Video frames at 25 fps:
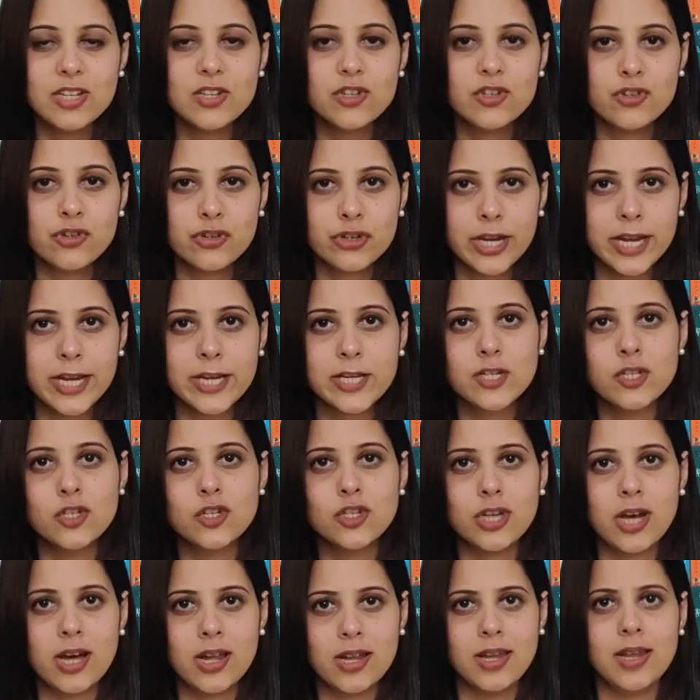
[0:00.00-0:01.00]

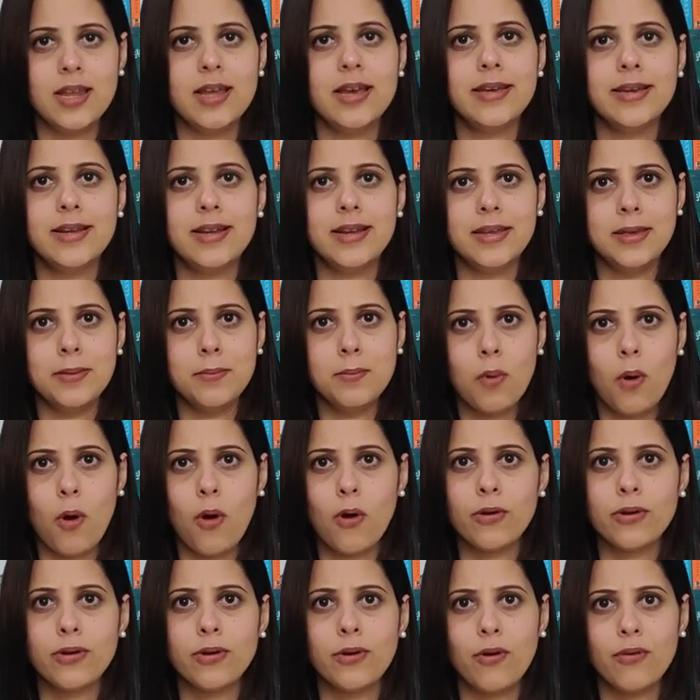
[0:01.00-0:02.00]
strange, unlikely
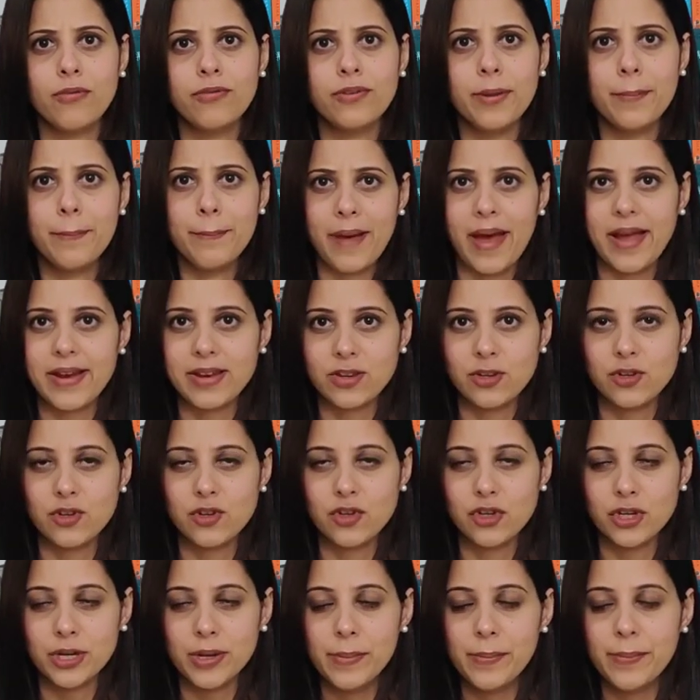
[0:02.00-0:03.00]
bond of
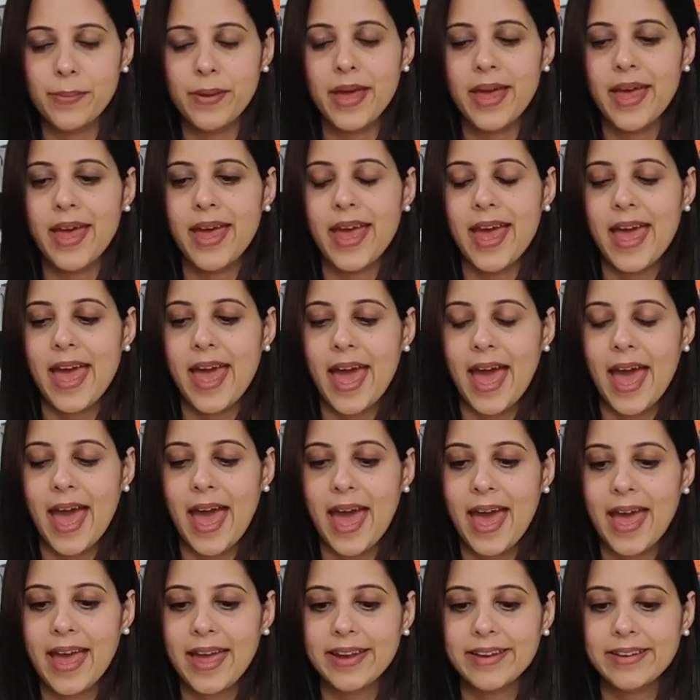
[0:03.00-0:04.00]
companionship.
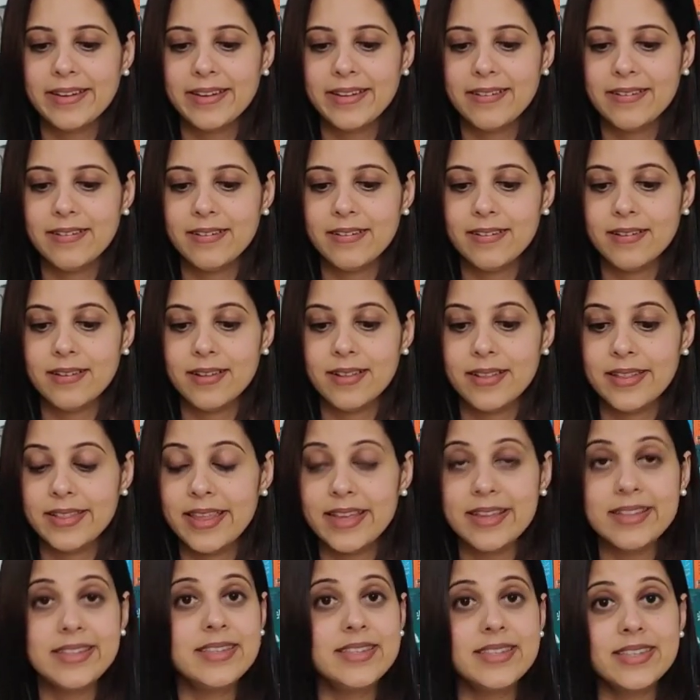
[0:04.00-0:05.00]
And
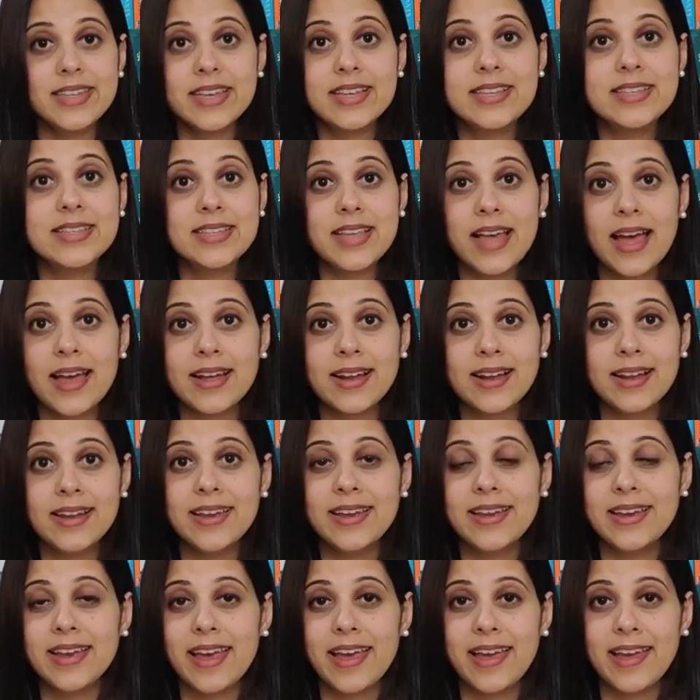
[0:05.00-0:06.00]
that's
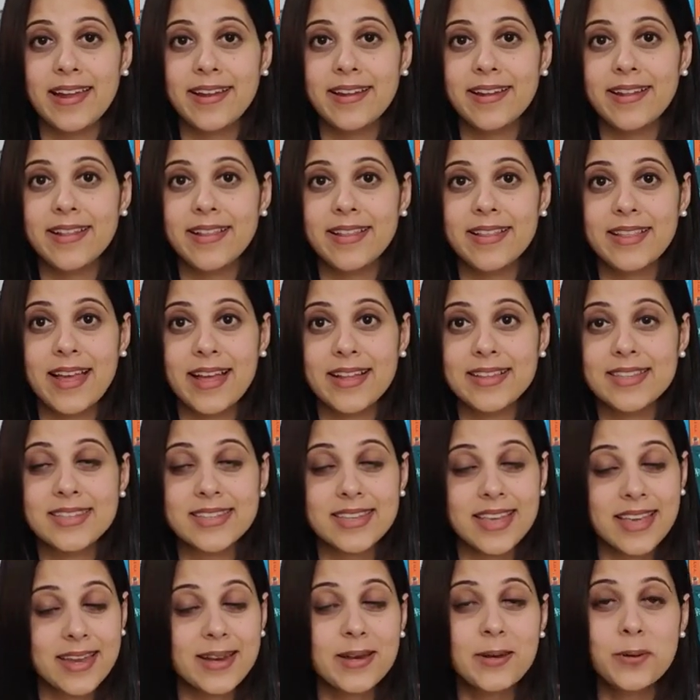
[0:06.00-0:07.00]
exactly, and that's
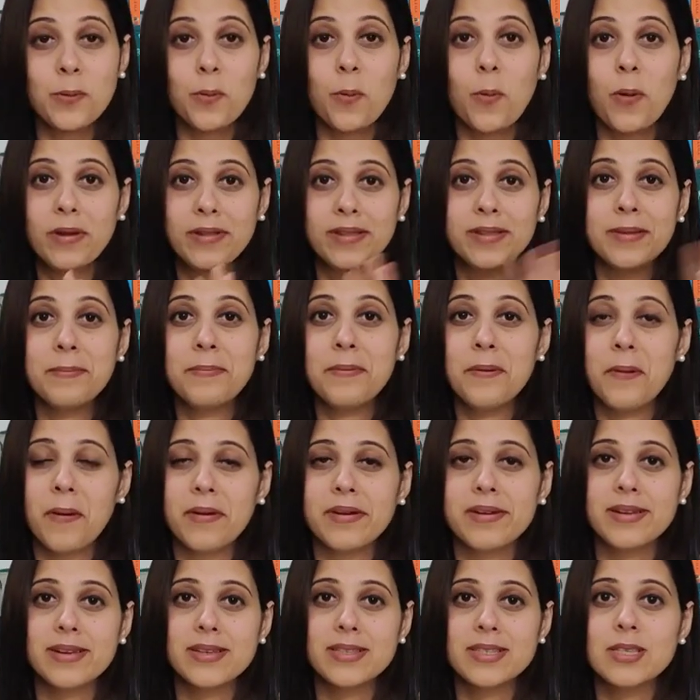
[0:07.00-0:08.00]
it, what the
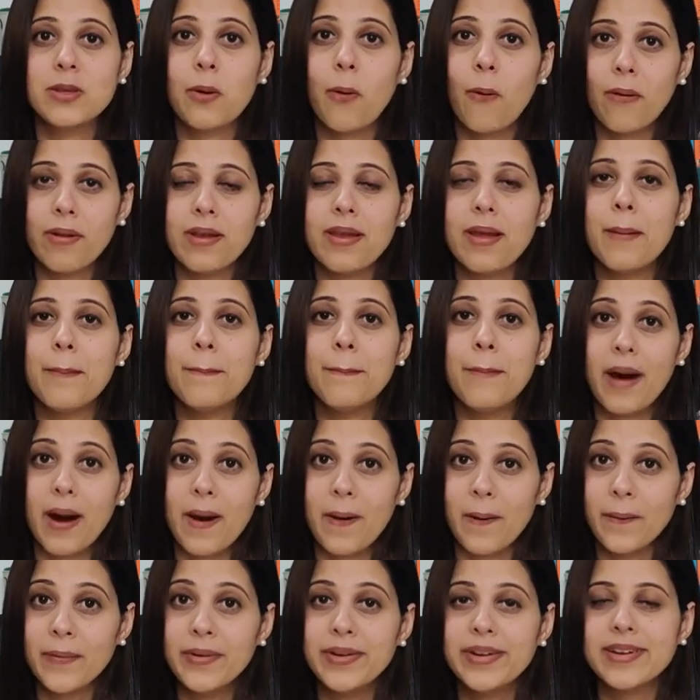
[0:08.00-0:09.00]
plot is all
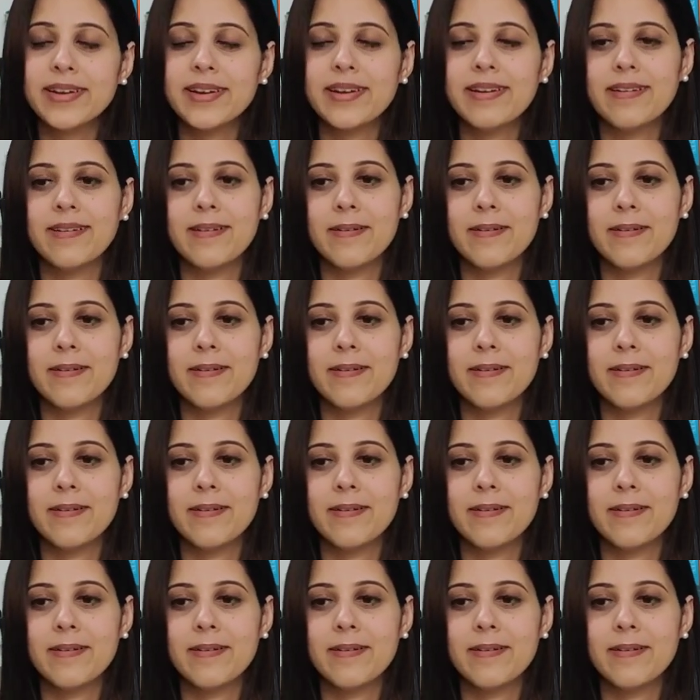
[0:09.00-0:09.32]
about.